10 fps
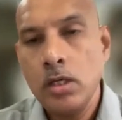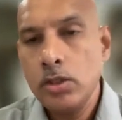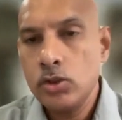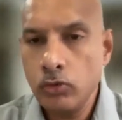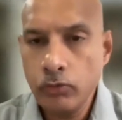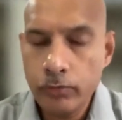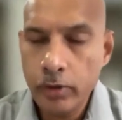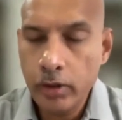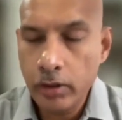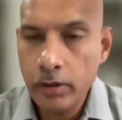So
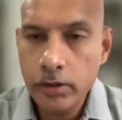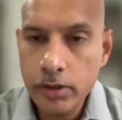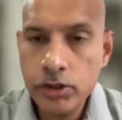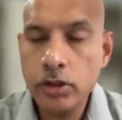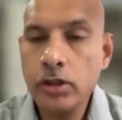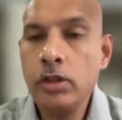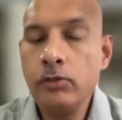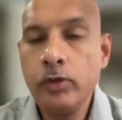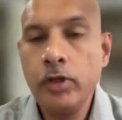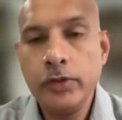in this journey,
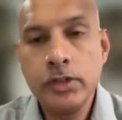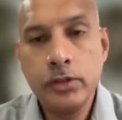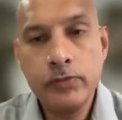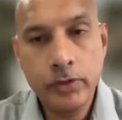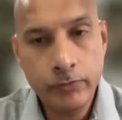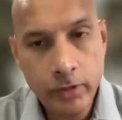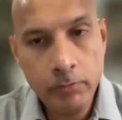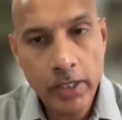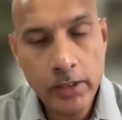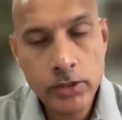we have achieved several
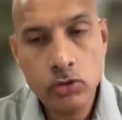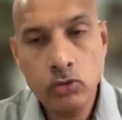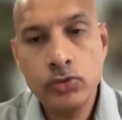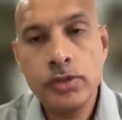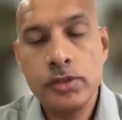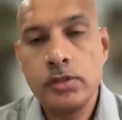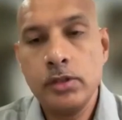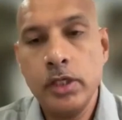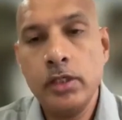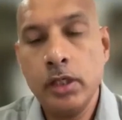milestones
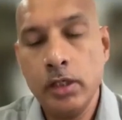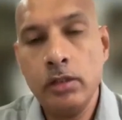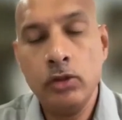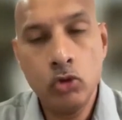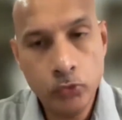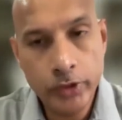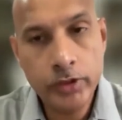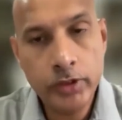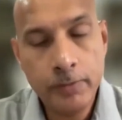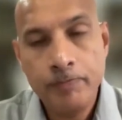that are
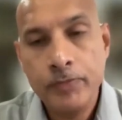noteworthy.